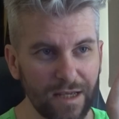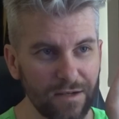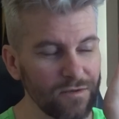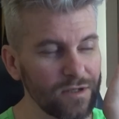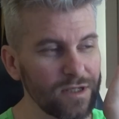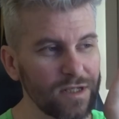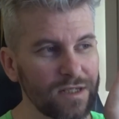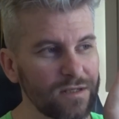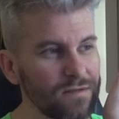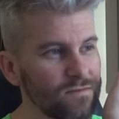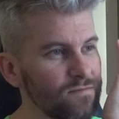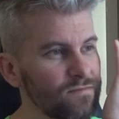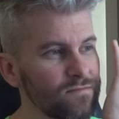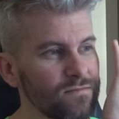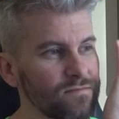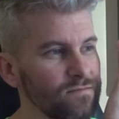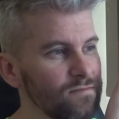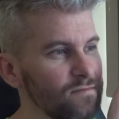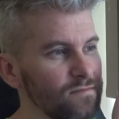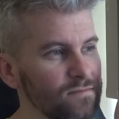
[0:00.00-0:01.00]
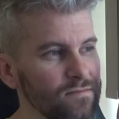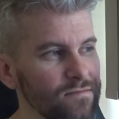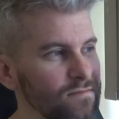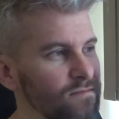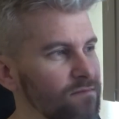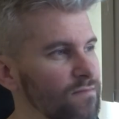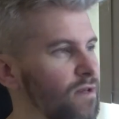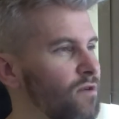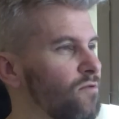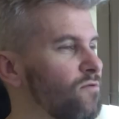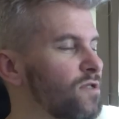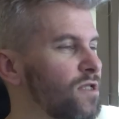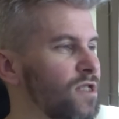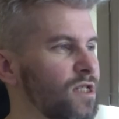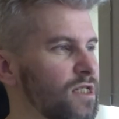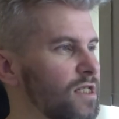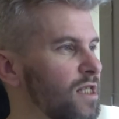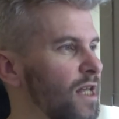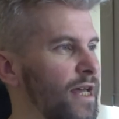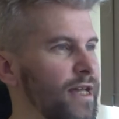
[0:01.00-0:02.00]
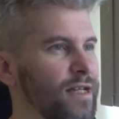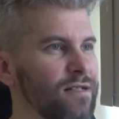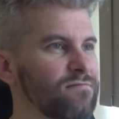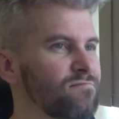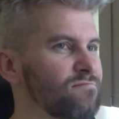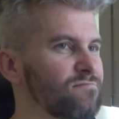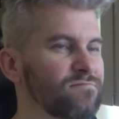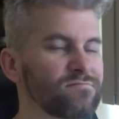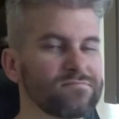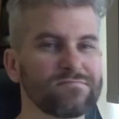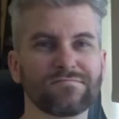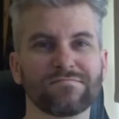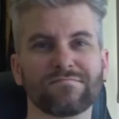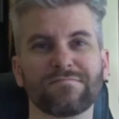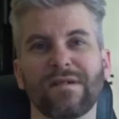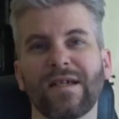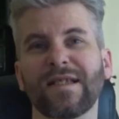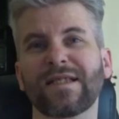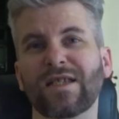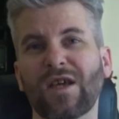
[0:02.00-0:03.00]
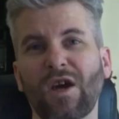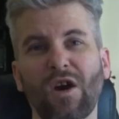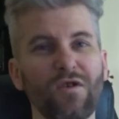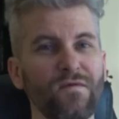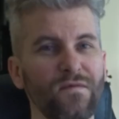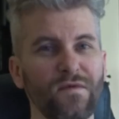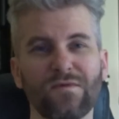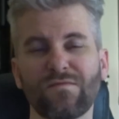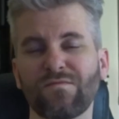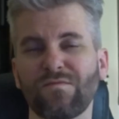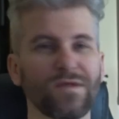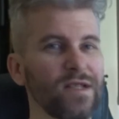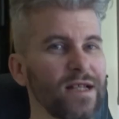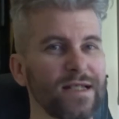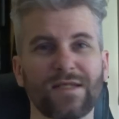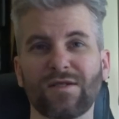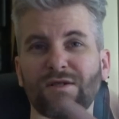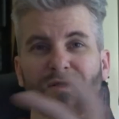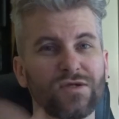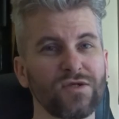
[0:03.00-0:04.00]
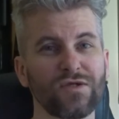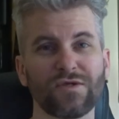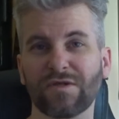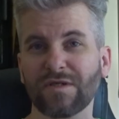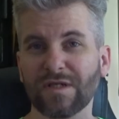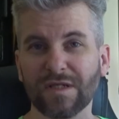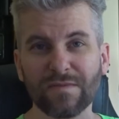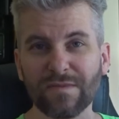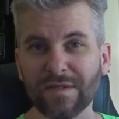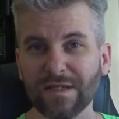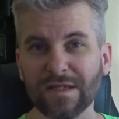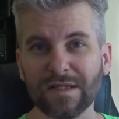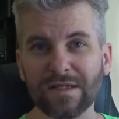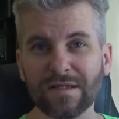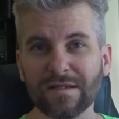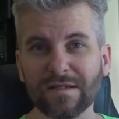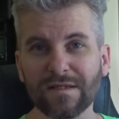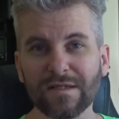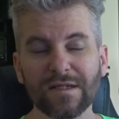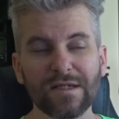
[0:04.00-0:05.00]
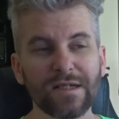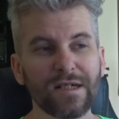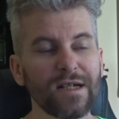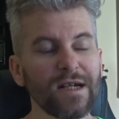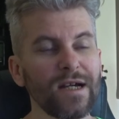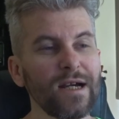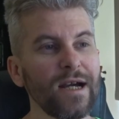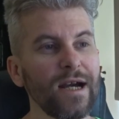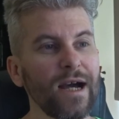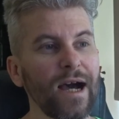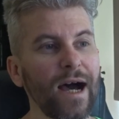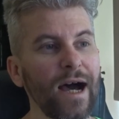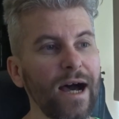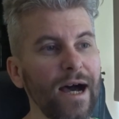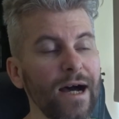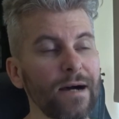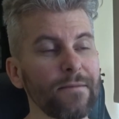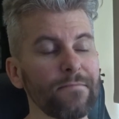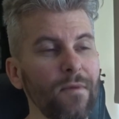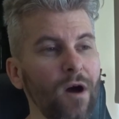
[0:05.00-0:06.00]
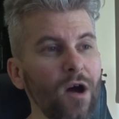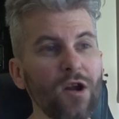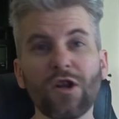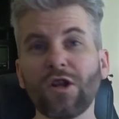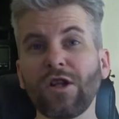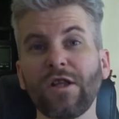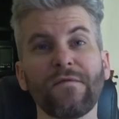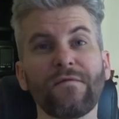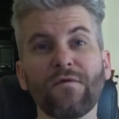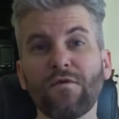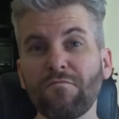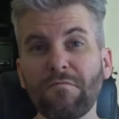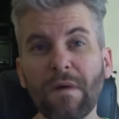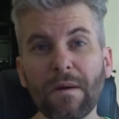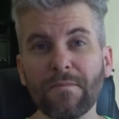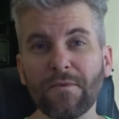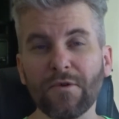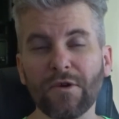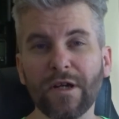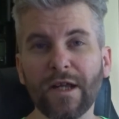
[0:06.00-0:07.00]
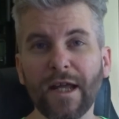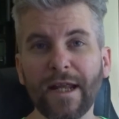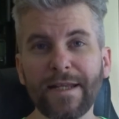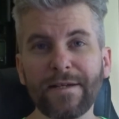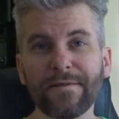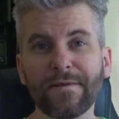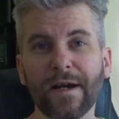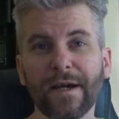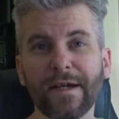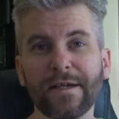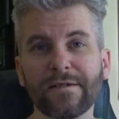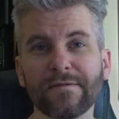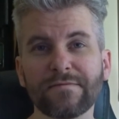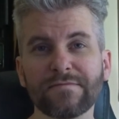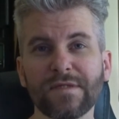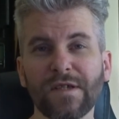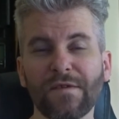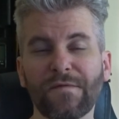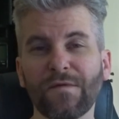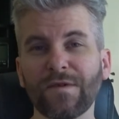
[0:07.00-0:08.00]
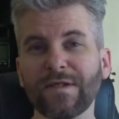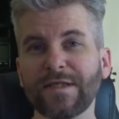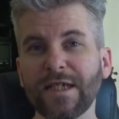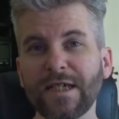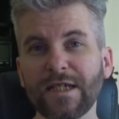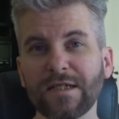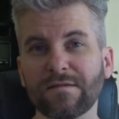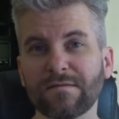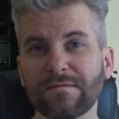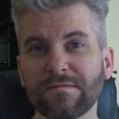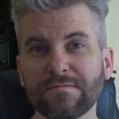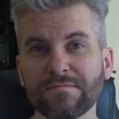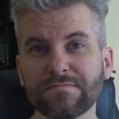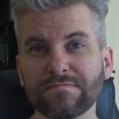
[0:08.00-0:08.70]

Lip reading: was just like, it's COVID, let's not do Christmas. I don't even remember it anyway, if we did.